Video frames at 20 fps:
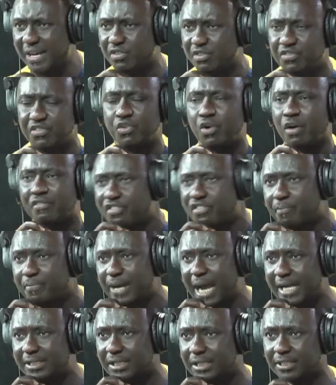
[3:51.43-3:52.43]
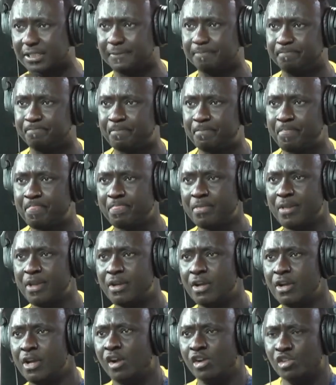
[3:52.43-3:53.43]
is full of surprises.
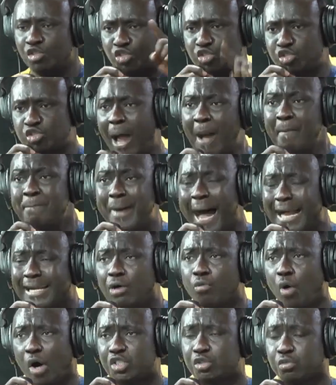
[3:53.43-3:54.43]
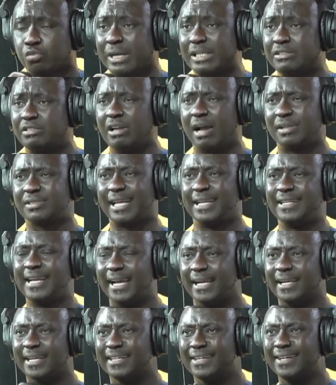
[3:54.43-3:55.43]
Somebody was rich
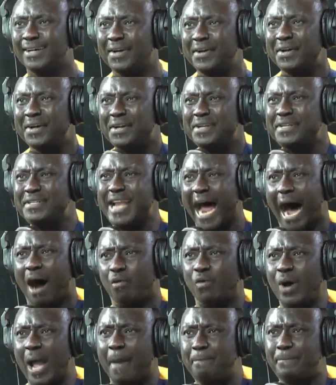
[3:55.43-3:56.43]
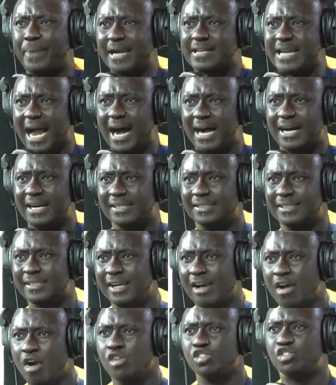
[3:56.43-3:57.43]
yesterday, now a beggar.
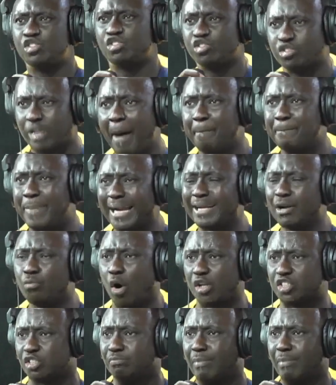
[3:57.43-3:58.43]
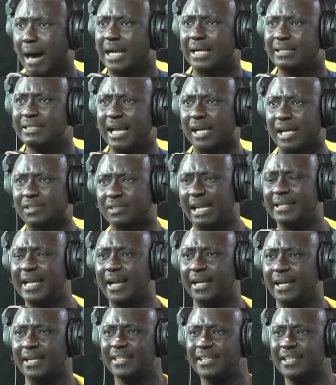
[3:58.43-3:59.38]
Somebody was married yesterday,